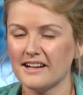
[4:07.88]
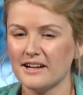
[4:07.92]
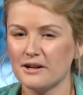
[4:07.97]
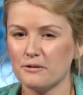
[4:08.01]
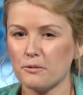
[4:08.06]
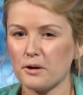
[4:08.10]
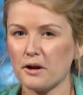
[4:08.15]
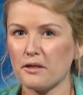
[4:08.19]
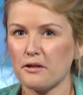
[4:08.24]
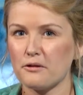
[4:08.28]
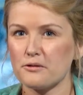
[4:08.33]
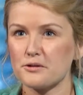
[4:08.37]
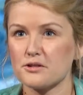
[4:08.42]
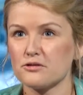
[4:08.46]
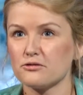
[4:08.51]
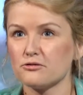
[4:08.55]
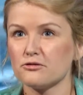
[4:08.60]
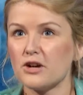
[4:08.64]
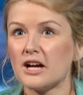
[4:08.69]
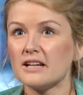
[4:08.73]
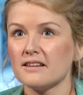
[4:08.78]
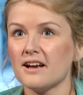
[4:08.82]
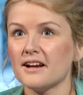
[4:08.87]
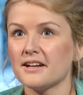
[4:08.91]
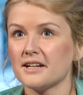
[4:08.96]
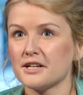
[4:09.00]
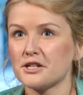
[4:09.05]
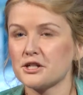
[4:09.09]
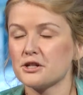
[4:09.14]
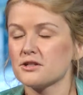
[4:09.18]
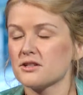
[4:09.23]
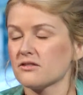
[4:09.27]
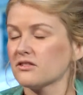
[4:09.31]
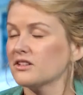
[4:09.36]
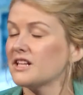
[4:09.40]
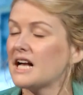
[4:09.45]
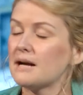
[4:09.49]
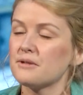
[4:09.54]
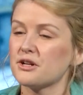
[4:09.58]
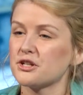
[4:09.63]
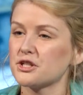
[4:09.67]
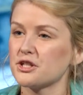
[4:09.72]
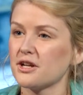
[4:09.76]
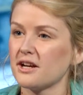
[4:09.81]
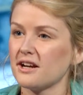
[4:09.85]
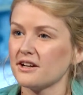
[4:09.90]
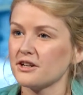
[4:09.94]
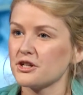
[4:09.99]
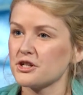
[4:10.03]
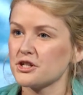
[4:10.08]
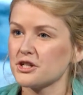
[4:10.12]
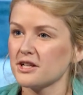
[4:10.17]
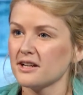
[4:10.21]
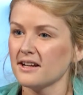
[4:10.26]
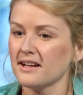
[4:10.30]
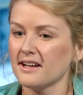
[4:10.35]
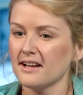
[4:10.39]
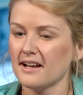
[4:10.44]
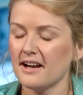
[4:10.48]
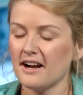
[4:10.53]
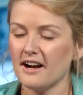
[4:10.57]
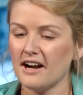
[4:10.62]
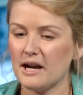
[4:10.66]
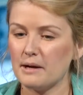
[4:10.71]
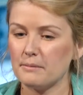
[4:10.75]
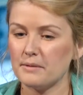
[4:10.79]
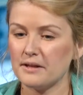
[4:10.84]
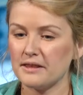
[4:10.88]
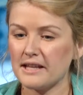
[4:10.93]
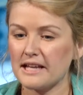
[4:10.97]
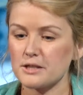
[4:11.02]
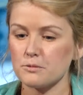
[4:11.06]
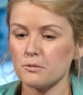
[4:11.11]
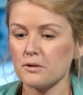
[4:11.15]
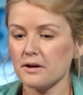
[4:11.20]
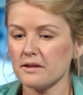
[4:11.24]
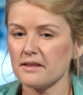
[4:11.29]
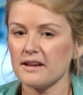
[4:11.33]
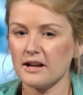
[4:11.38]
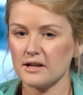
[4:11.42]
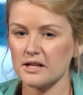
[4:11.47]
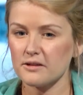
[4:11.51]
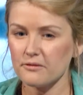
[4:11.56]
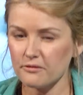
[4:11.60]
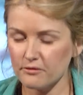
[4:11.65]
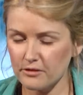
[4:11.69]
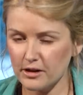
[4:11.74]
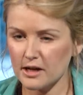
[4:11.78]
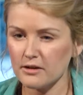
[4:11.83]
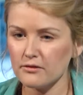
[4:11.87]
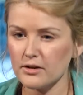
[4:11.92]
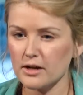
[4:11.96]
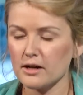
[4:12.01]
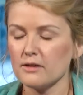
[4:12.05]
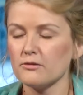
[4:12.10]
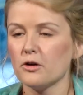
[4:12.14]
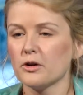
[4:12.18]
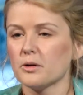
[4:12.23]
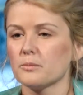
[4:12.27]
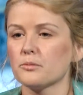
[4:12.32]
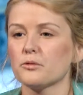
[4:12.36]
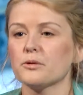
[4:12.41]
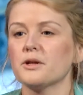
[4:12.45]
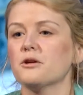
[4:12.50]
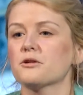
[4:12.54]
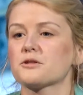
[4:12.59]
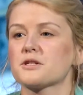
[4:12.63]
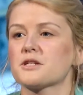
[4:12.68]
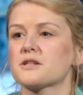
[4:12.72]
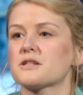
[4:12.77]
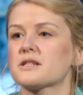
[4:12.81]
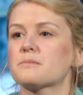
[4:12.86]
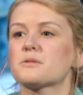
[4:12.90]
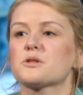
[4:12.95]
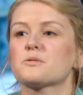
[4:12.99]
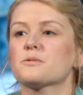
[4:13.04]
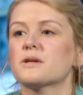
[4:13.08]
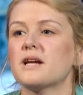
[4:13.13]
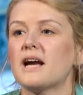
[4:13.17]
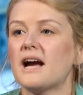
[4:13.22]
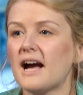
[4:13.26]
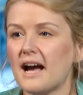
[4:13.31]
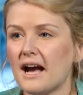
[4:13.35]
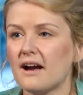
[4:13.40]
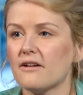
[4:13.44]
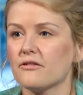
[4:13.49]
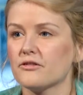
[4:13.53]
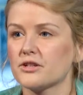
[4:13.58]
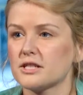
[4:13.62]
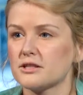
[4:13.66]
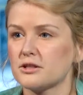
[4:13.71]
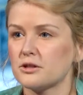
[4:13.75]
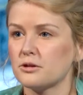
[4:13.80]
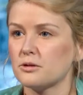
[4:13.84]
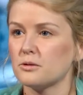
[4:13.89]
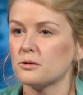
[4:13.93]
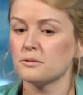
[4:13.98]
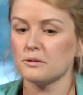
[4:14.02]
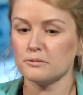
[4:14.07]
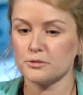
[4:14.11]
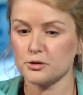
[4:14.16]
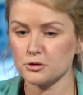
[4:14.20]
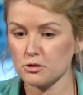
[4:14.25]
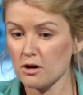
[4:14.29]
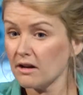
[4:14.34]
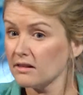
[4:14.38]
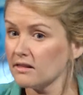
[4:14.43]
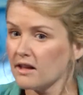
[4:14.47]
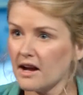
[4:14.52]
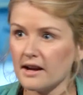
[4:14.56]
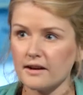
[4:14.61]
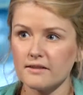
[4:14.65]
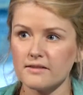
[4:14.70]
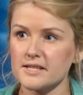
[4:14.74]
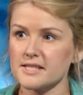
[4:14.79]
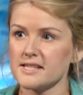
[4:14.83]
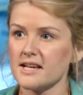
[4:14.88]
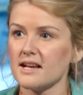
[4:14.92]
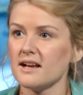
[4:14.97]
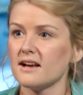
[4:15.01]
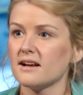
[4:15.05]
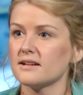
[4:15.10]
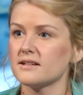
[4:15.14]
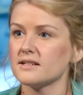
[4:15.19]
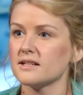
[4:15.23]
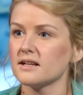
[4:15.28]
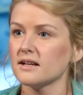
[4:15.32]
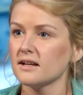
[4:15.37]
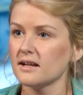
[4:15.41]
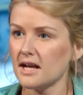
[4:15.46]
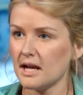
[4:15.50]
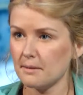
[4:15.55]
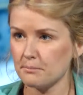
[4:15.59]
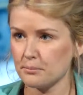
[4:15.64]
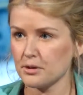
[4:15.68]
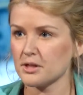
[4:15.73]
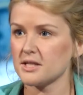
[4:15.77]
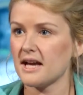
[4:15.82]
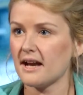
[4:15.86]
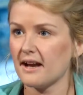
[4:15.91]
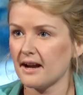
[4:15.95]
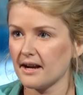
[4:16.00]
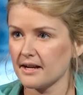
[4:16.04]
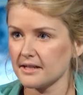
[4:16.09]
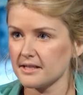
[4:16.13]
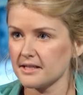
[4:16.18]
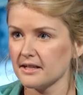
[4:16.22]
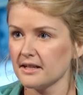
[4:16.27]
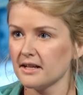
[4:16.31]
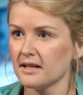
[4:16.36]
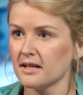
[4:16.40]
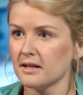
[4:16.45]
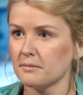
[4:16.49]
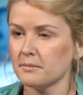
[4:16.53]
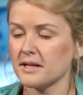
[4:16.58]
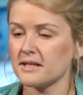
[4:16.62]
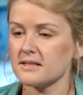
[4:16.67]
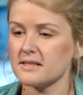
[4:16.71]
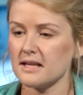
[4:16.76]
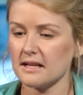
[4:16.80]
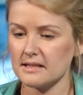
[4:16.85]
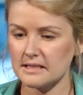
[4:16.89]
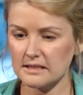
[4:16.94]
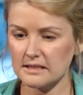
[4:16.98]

one of those frontline issues of climate change, and that's one of the very, very vulnerable ecosystems we have to draw a line in the sand and protect, because that was